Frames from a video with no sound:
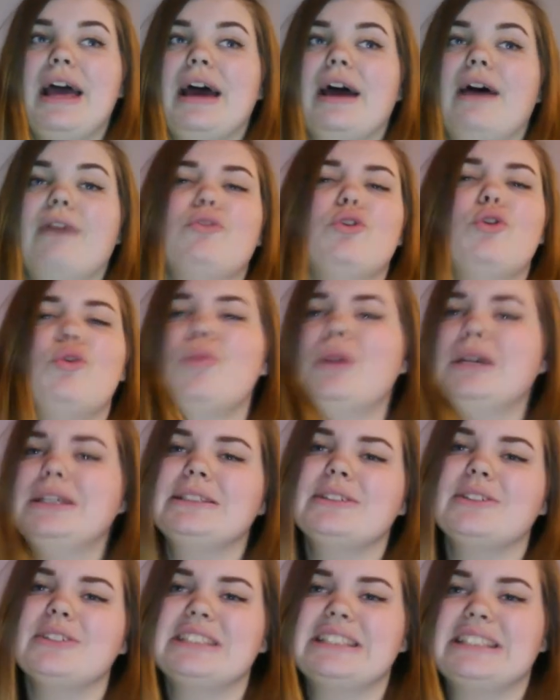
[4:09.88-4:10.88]
I've always
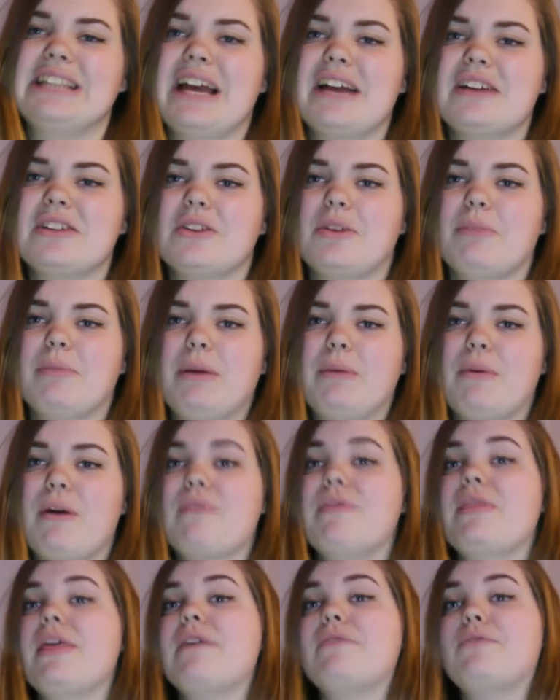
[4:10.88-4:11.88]
got snacks on me,
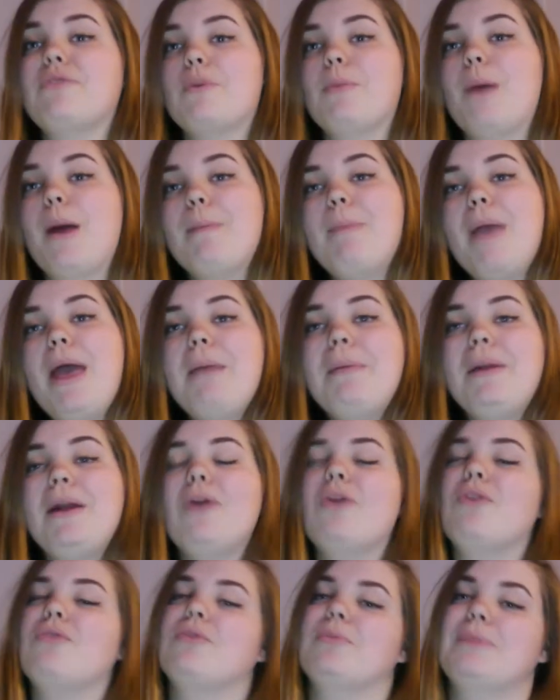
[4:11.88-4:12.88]
whether they're for my baby
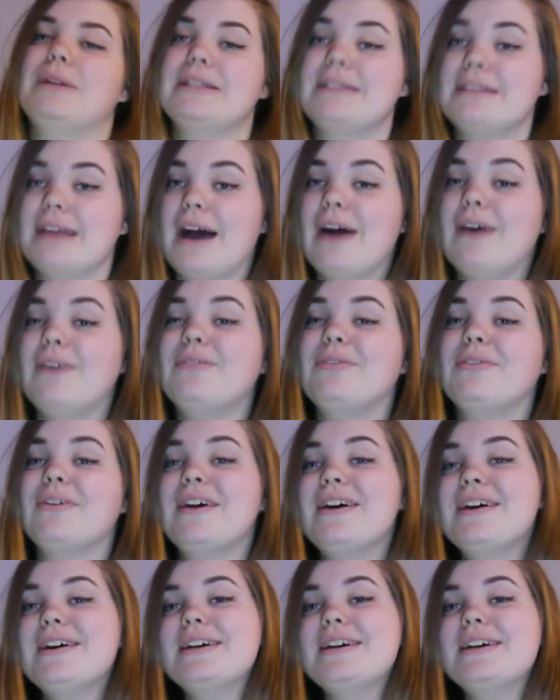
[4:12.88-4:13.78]
or for myself.